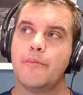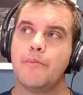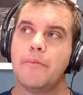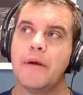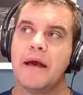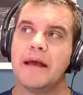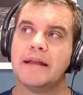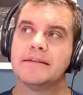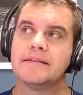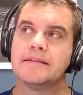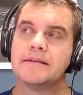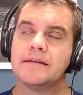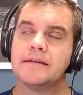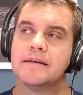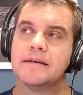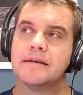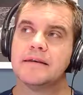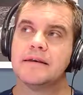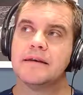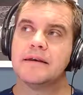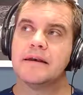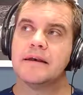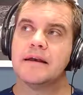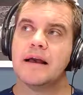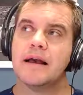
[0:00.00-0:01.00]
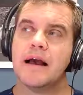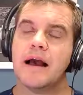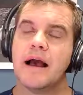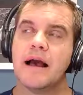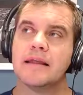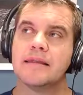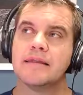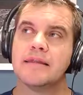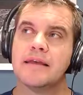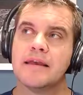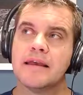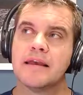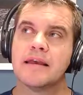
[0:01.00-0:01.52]
But I
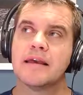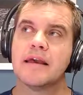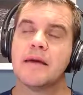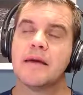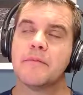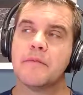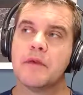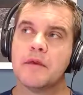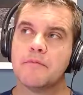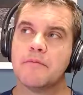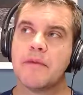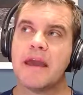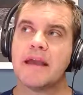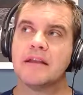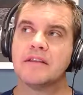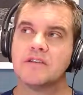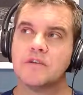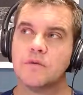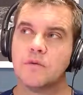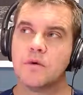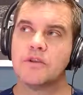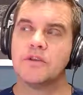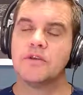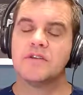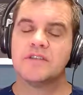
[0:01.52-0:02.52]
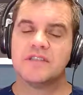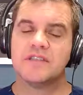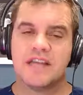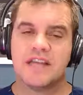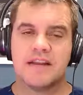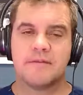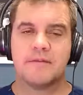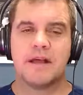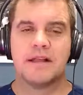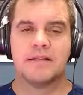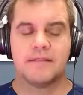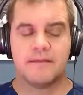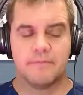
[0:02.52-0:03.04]
think coming back to what you said
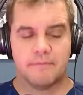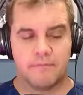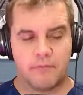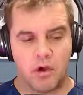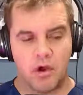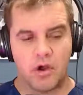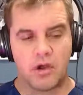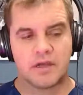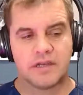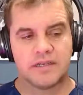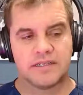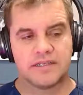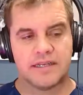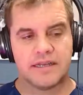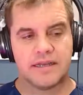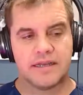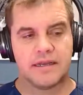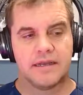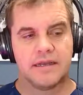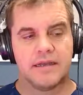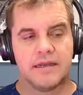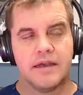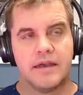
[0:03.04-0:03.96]
about the marketing,